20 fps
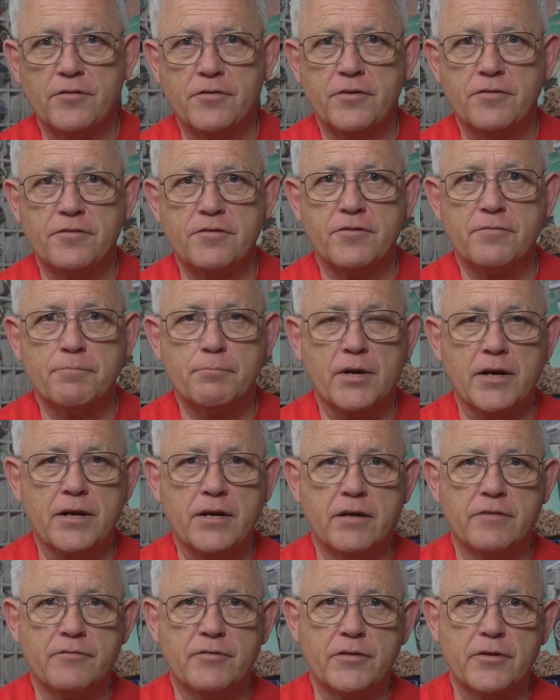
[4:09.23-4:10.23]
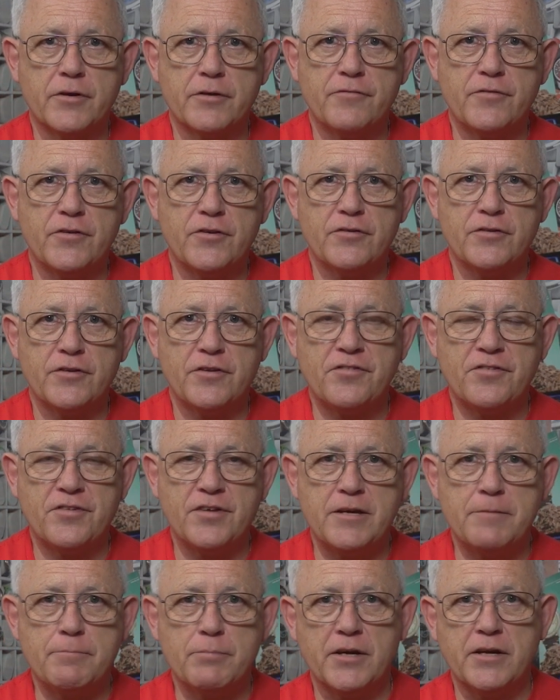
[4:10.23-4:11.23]
There's plenty of other fish in the
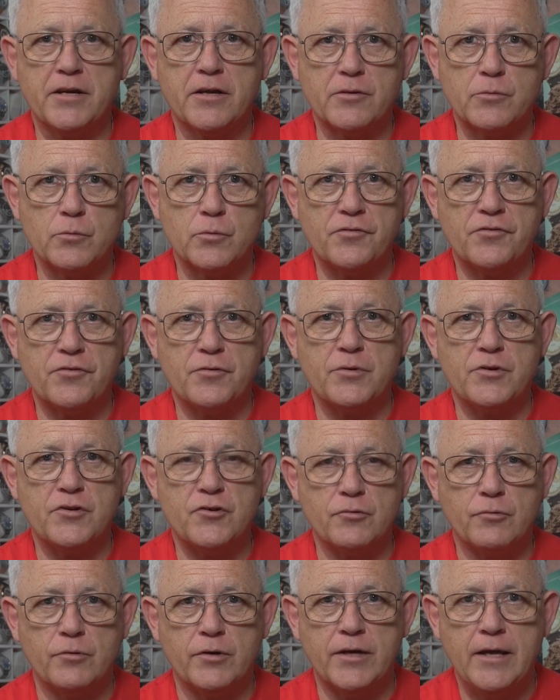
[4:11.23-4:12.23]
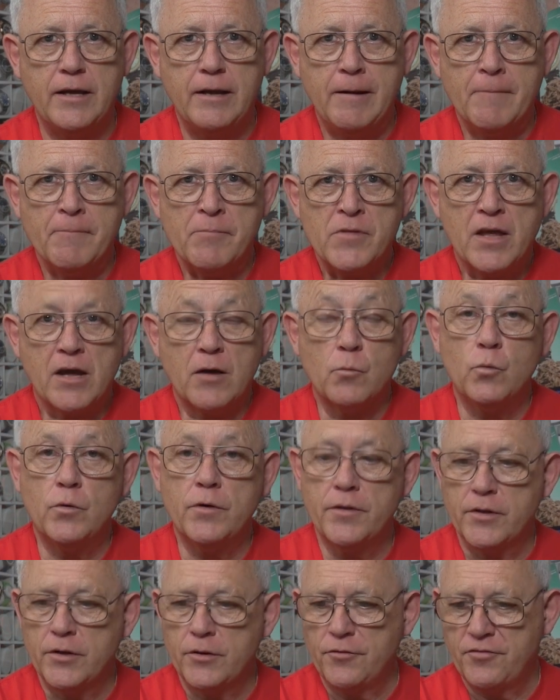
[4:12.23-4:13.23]
sea, plenty other ones to enjoy, and one
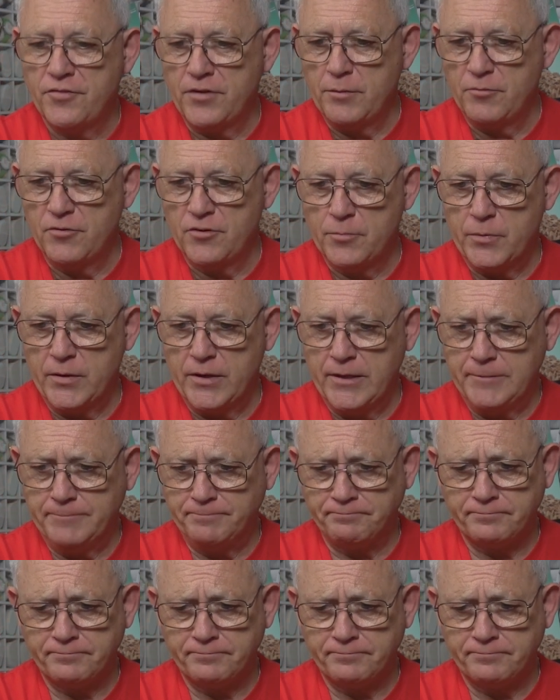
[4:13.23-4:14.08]
of those seems to be